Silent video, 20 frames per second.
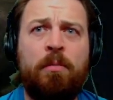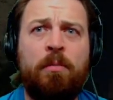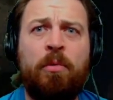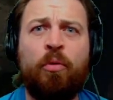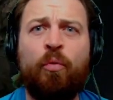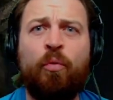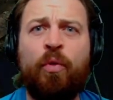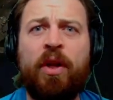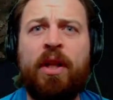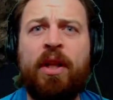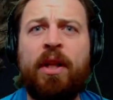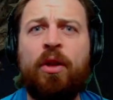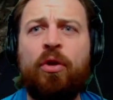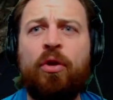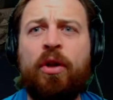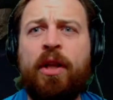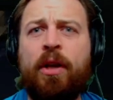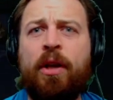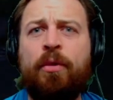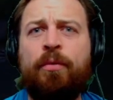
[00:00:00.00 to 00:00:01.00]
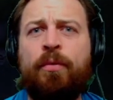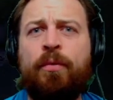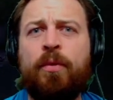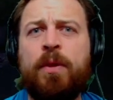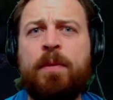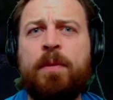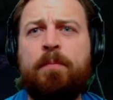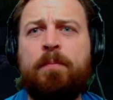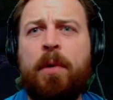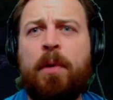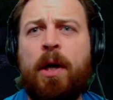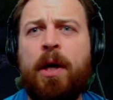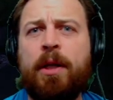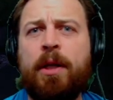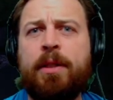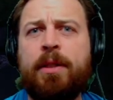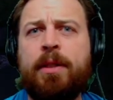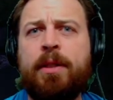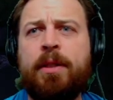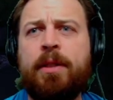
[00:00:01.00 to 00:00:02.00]
But really look out for
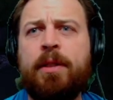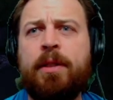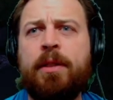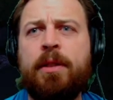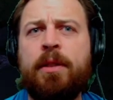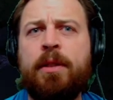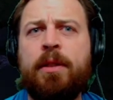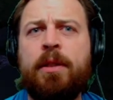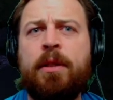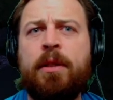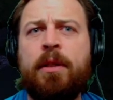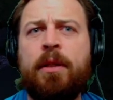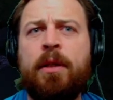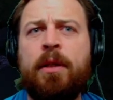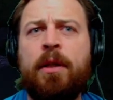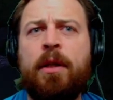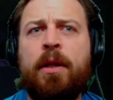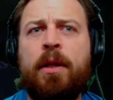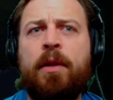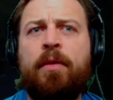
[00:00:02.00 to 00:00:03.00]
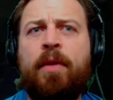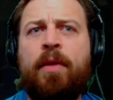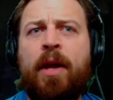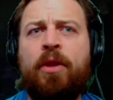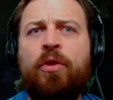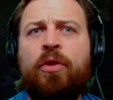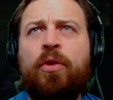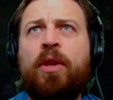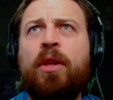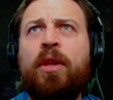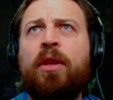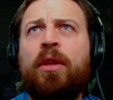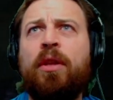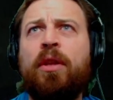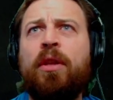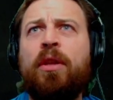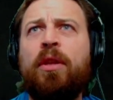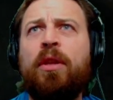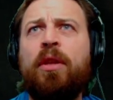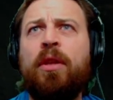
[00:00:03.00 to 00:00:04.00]
spots that you
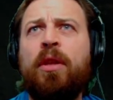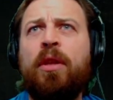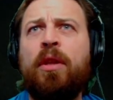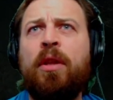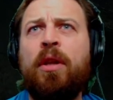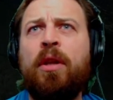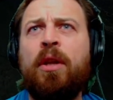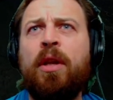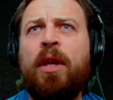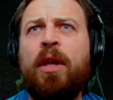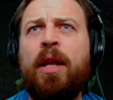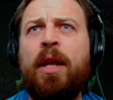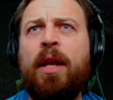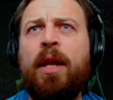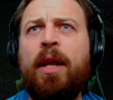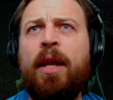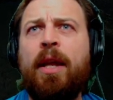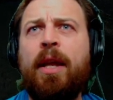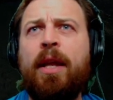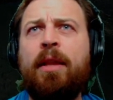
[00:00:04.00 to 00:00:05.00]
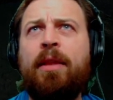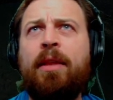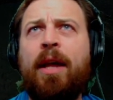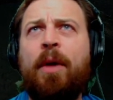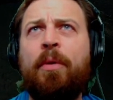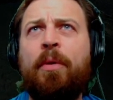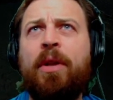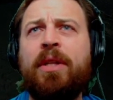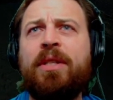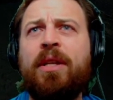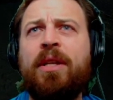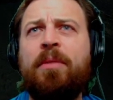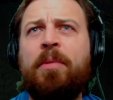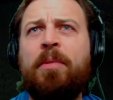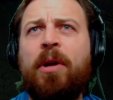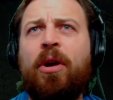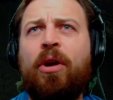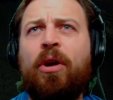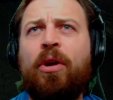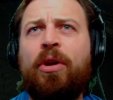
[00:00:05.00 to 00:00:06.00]
can hit that one. It's going to
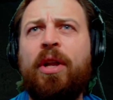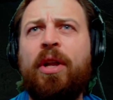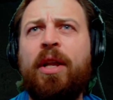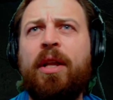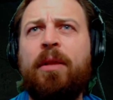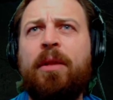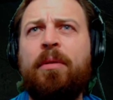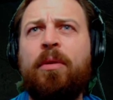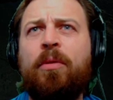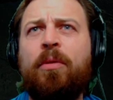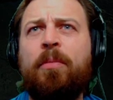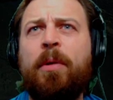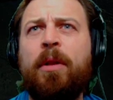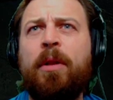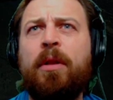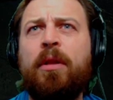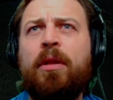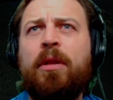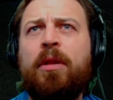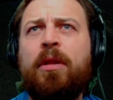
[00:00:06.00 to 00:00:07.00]
be a hard hit though, but